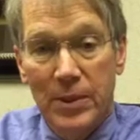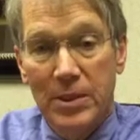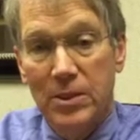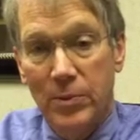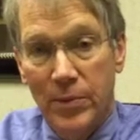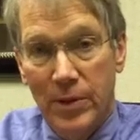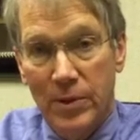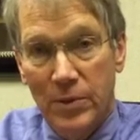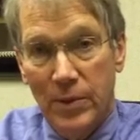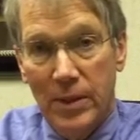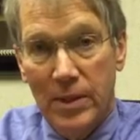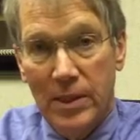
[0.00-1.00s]
because their parents
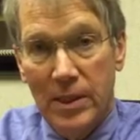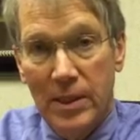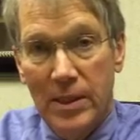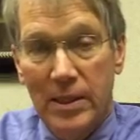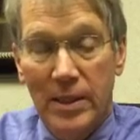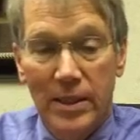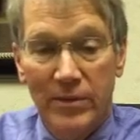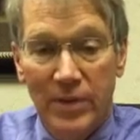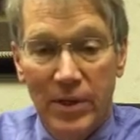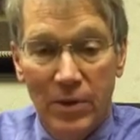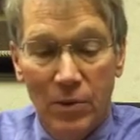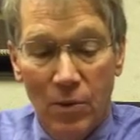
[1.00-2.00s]
want it done, and then if
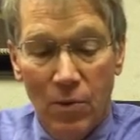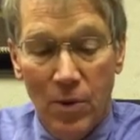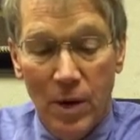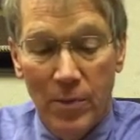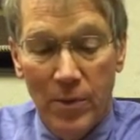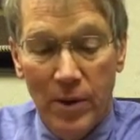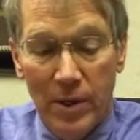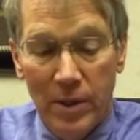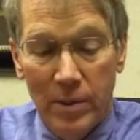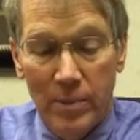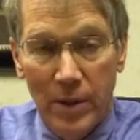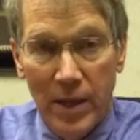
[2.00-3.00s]
they don't cooperate
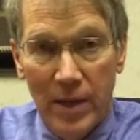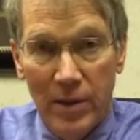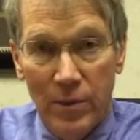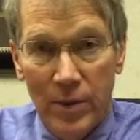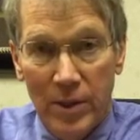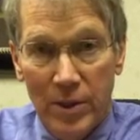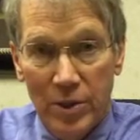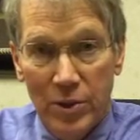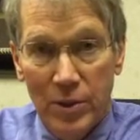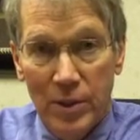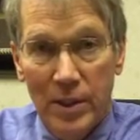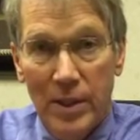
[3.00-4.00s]
and comply the way they
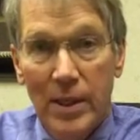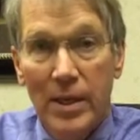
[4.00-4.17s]
should,